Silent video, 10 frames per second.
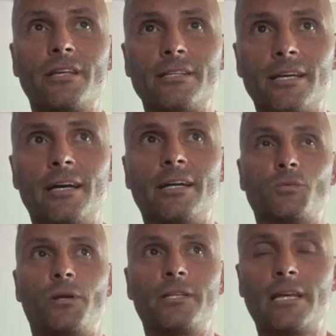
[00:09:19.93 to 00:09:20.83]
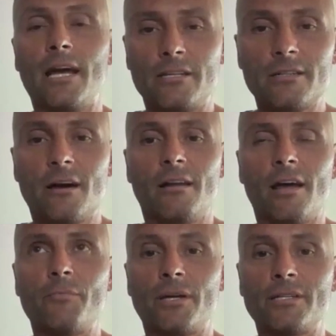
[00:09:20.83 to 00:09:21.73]
it was one of those things that I just wanted to get
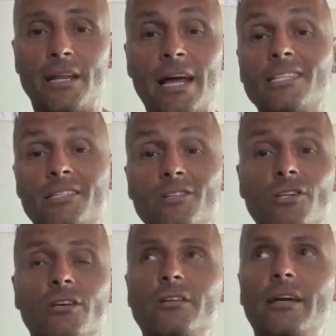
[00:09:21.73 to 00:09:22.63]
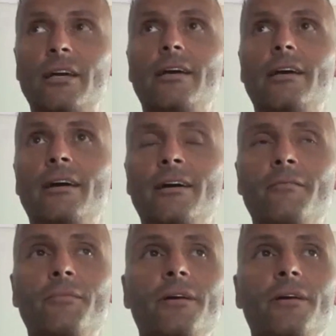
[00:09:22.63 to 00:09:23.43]
on the start line because I had such a good year.